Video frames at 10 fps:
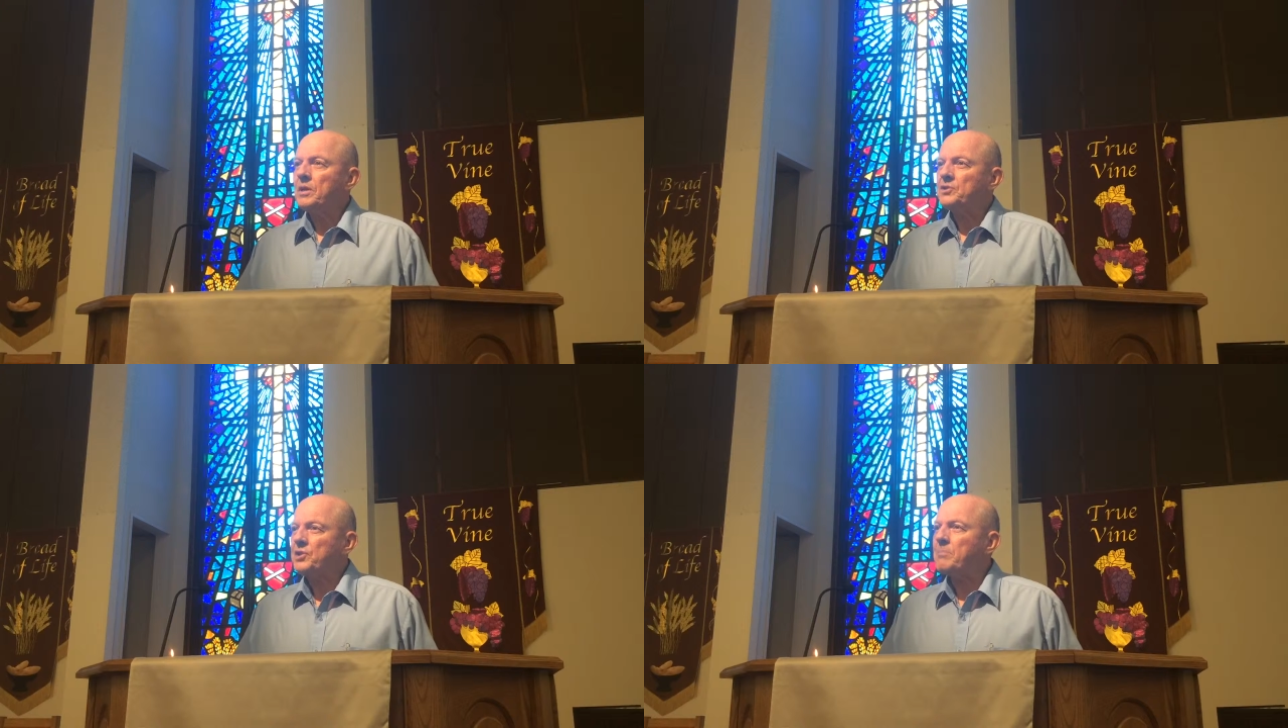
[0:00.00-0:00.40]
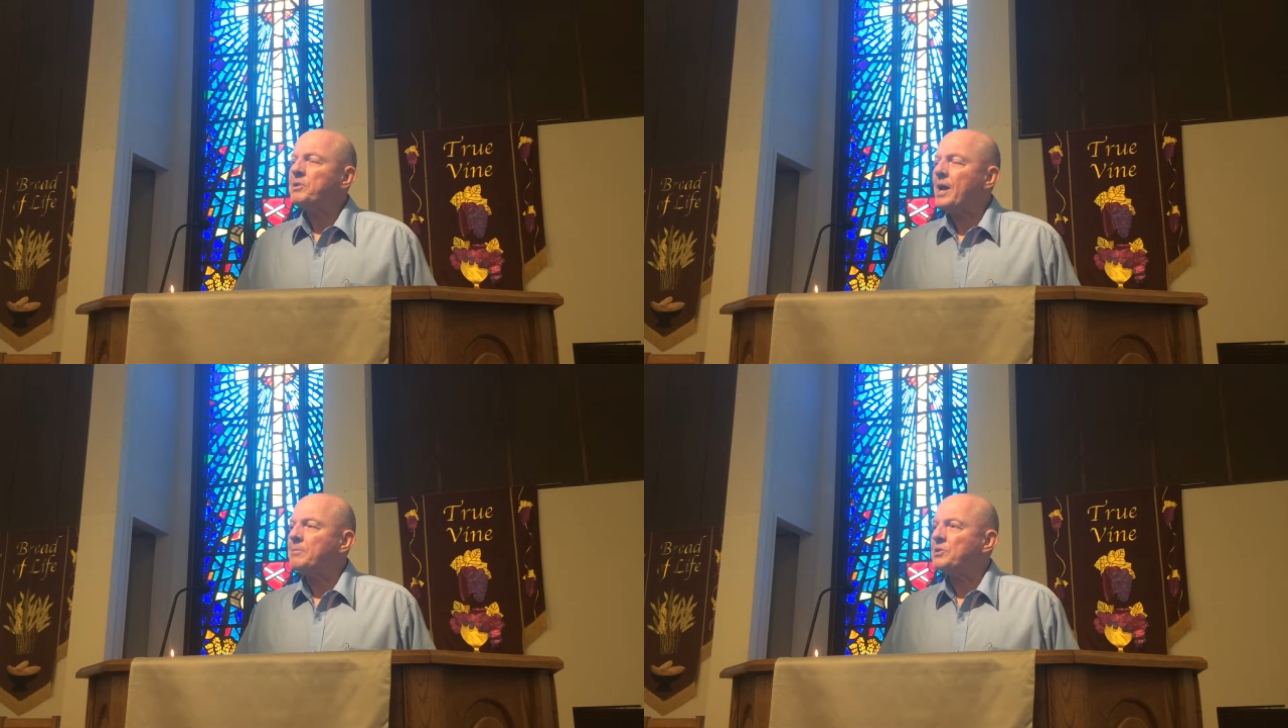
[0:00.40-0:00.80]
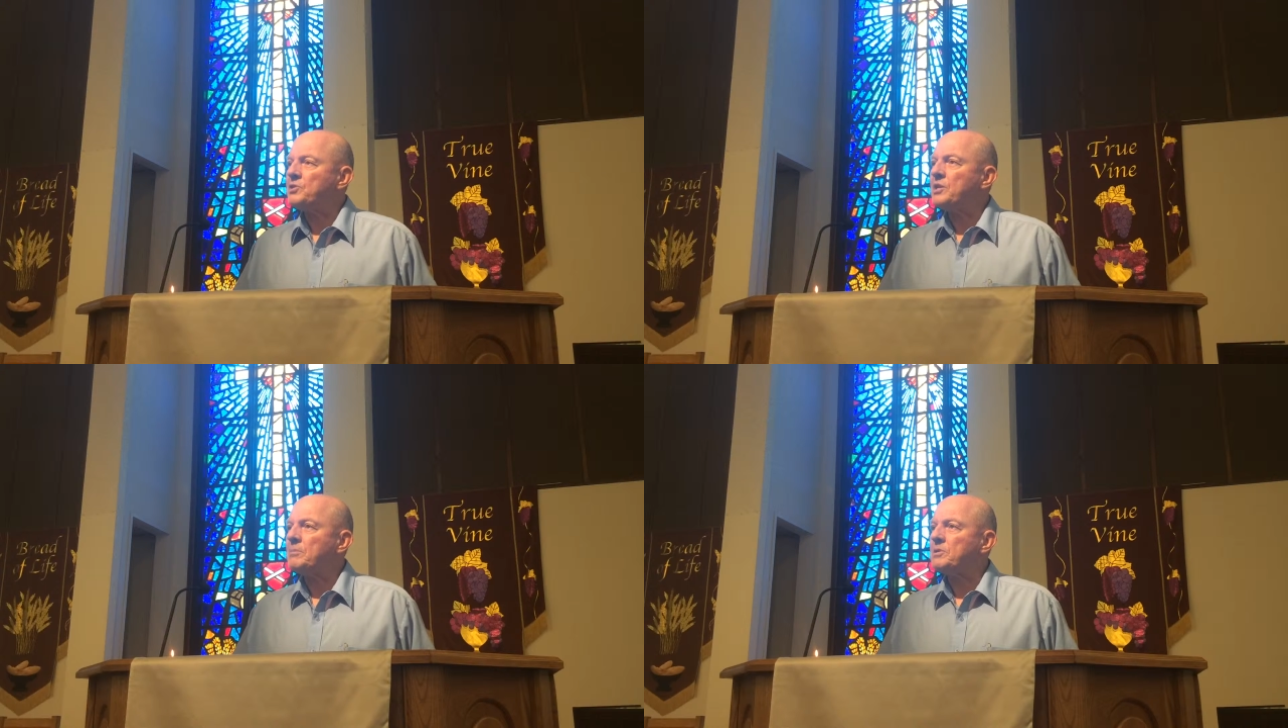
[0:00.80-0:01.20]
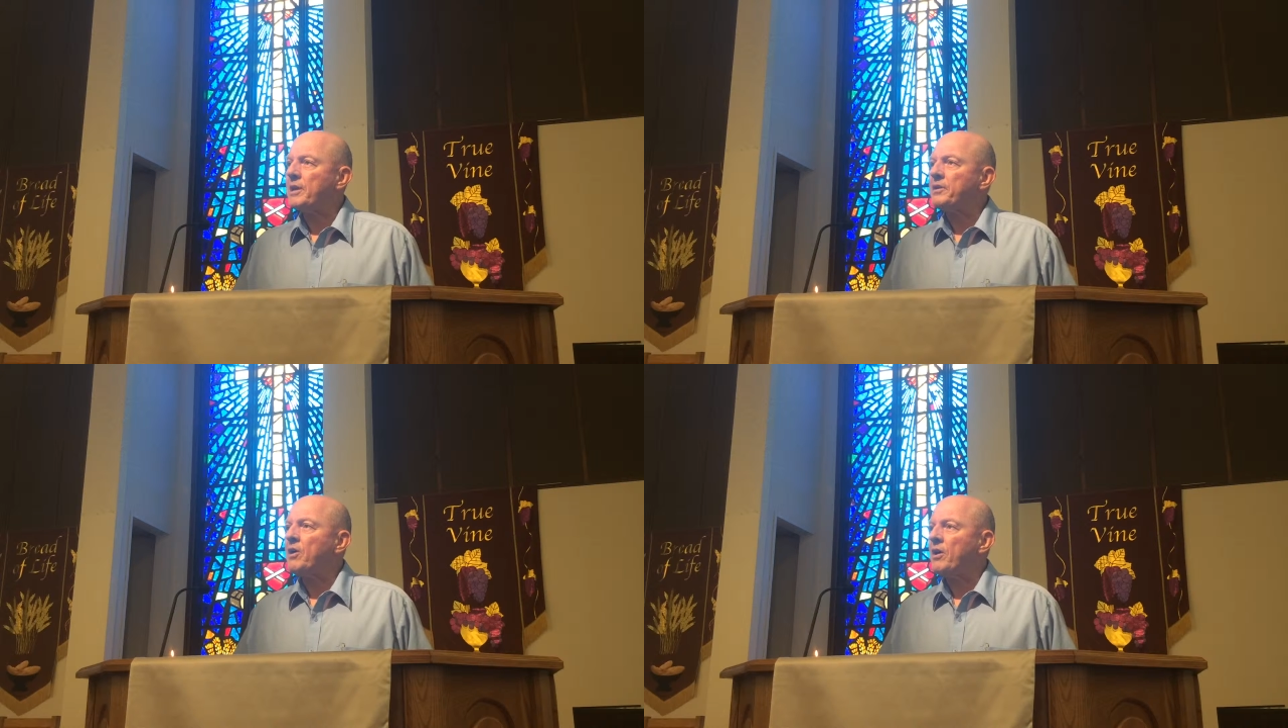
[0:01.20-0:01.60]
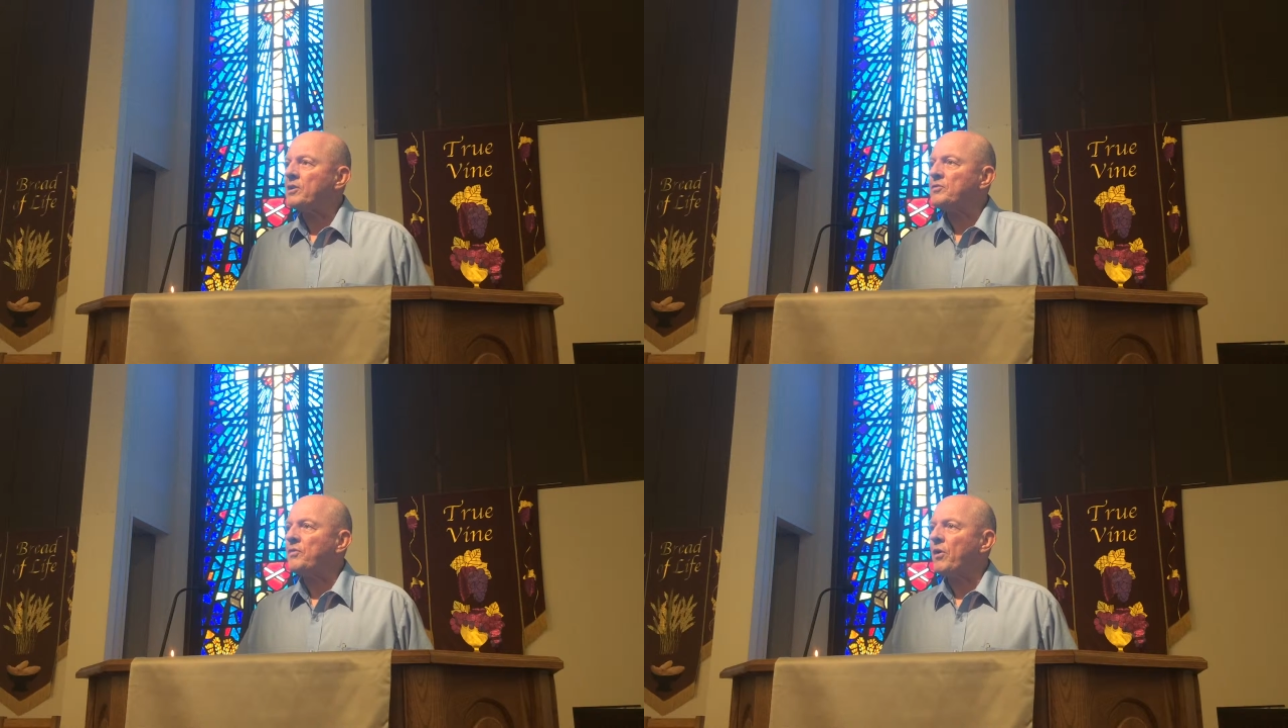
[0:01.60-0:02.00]
Sometimes it seems like God
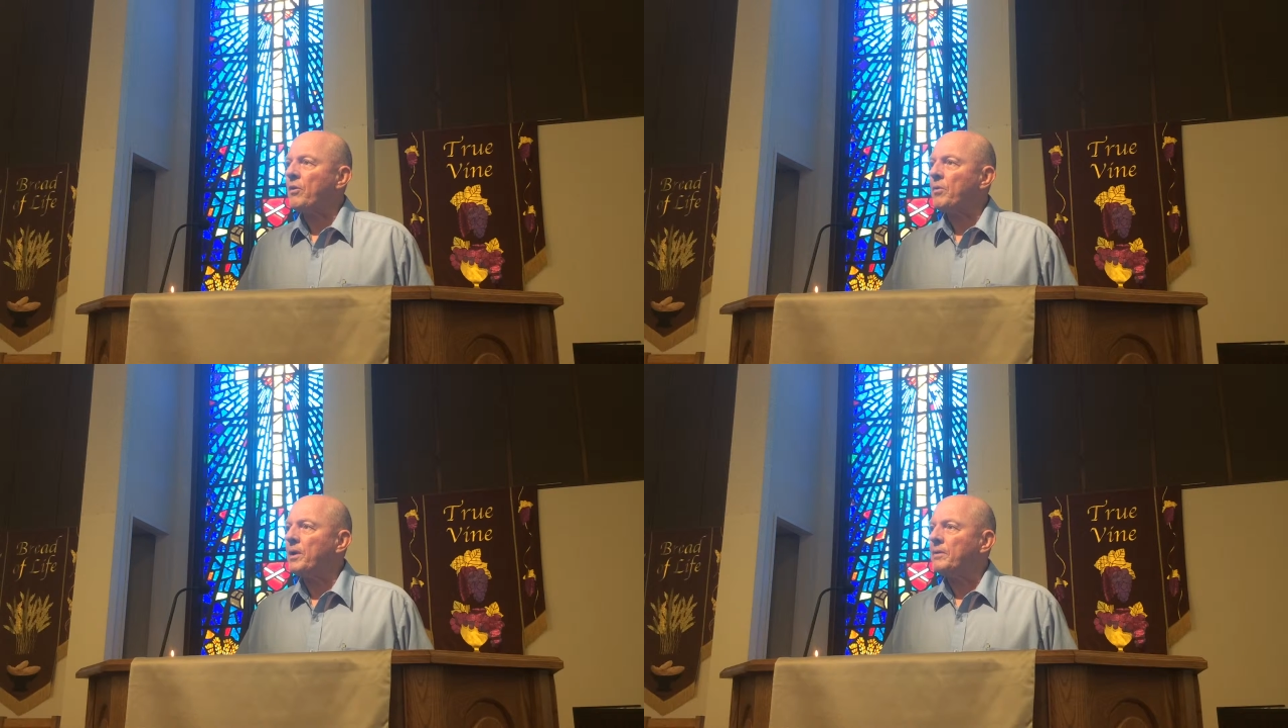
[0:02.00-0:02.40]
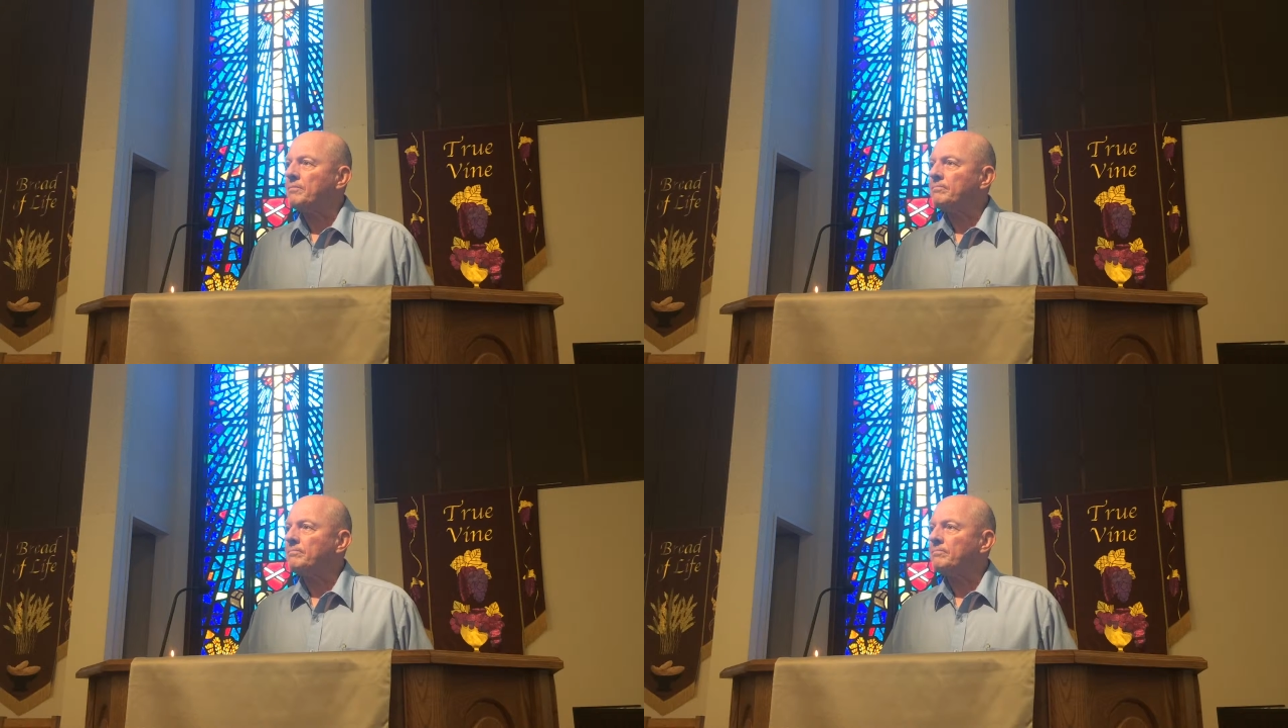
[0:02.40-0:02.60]
is far away.